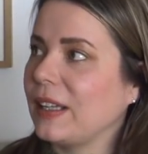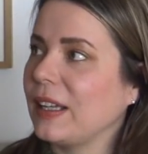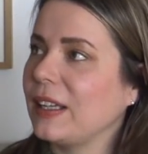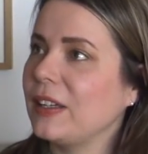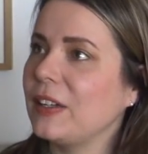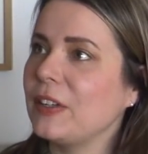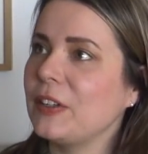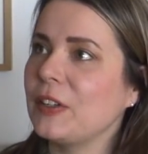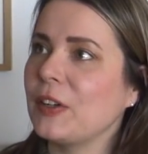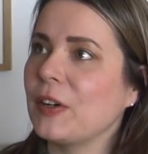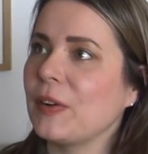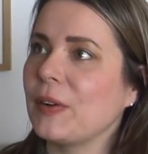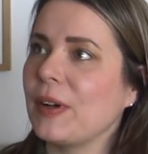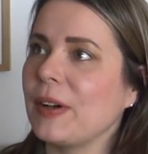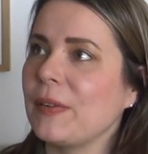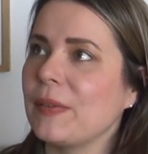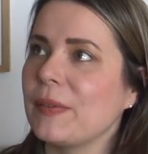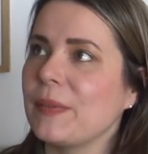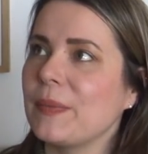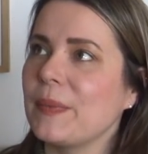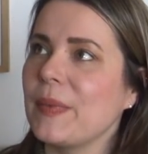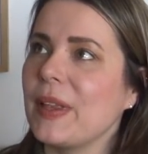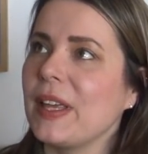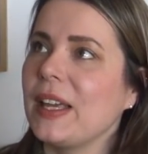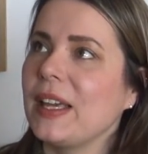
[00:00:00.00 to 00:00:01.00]
don't
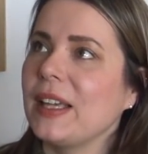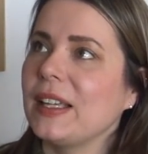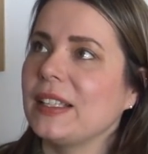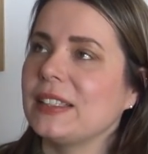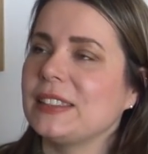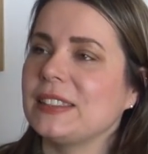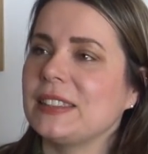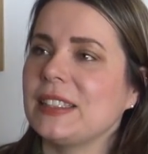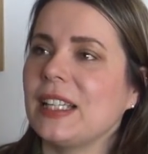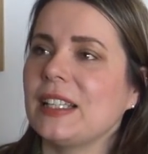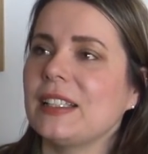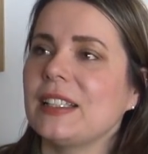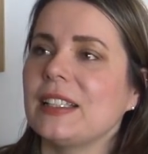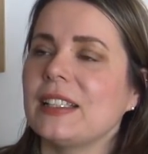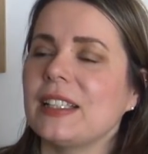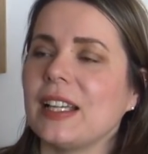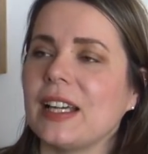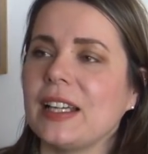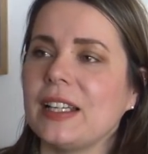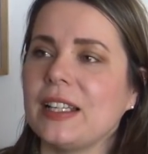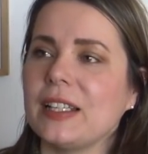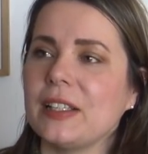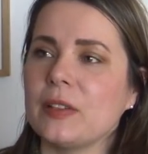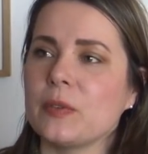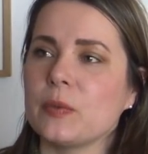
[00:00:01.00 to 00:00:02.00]
know. It's not that
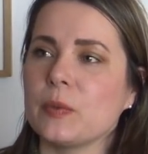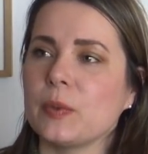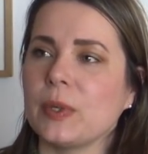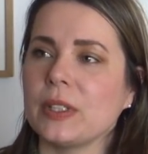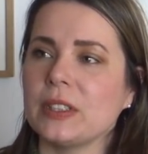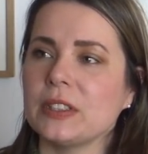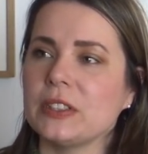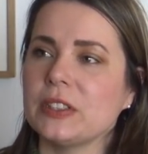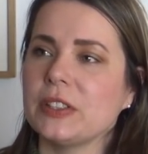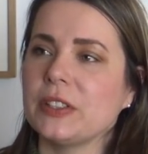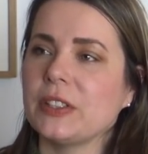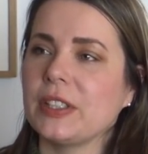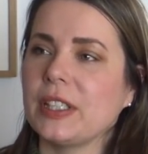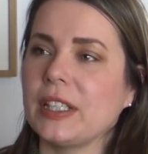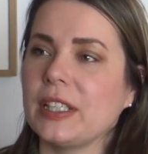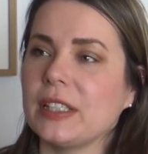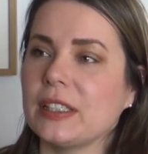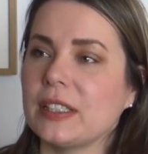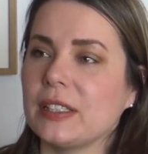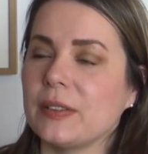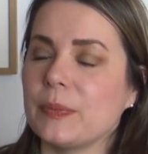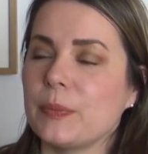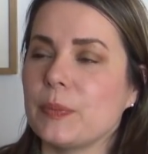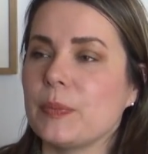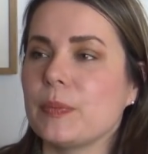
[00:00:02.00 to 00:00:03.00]
I didn't want to knit.